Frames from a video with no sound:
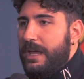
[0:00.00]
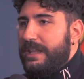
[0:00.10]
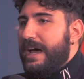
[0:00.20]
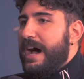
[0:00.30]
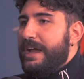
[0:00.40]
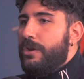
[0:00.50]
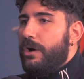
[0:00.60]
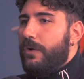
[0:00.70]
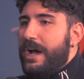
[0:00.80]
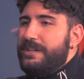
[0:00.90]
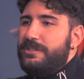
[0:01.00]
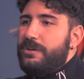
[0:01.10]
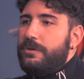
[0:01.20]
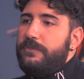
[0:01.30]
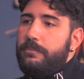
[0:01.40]
that I know I just
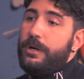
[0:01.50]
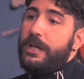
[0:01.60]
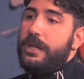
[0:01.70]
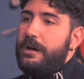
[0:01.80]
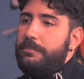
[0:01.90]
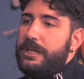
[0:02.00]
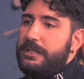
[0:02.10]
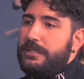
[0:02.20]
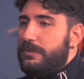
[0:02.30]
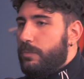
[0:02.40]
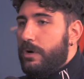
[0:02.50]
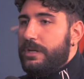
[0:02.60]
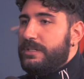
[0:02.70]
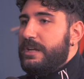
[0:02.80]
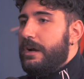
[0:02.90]
don't even bring it up because
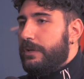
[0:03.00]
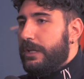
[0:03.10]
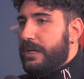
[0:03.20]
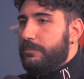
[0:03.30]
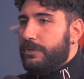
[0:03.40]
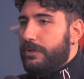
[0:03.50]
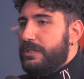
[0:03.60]
one, it's not relatable,